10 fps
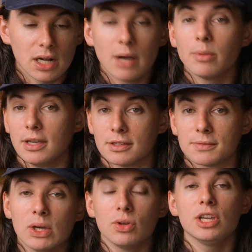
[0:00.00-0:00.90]
a couple things.
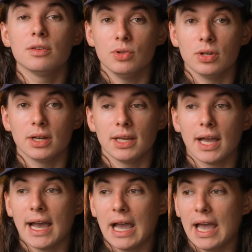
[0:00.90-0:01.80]
Building community.
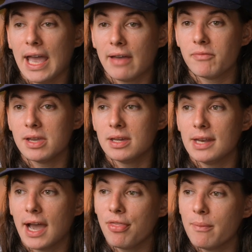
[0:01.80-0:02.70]
I have been
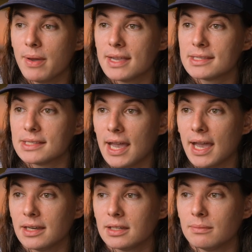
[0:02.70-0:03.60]
not the best
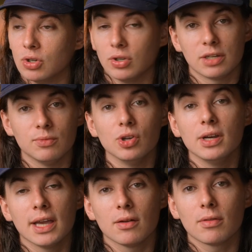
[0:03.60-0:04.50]
at building
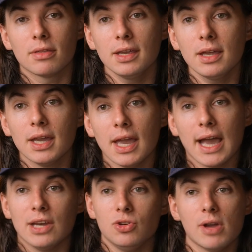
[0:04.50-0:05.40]
community, I don't think.
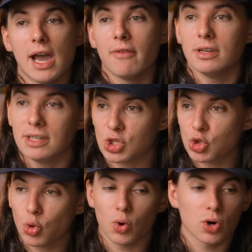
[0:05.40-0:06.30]
I do have a
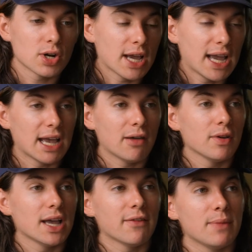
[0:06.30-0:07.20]
Discord.
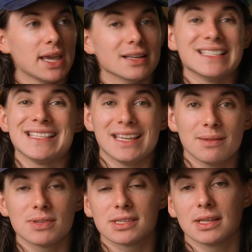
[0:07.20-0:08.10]
I've made
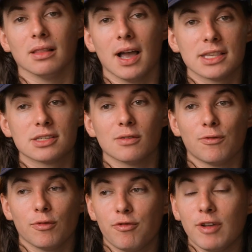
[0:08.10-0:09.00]
attempts and lots of
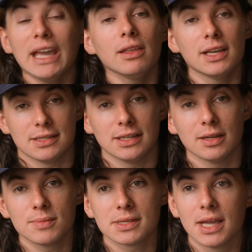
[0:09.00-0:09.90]
failing
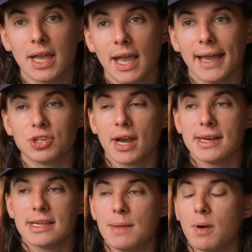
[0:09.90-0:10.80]
attempts at trying
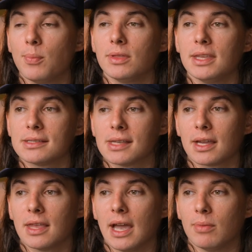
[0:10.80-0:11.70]
to keep up with things
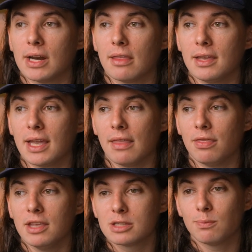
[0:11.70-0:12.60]
like that. But I think at
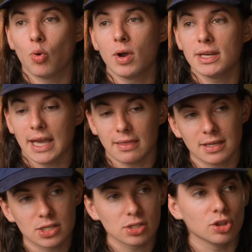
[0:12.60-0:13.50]
this point, at
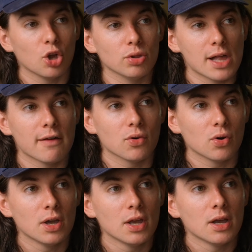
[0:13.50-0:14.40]
this low level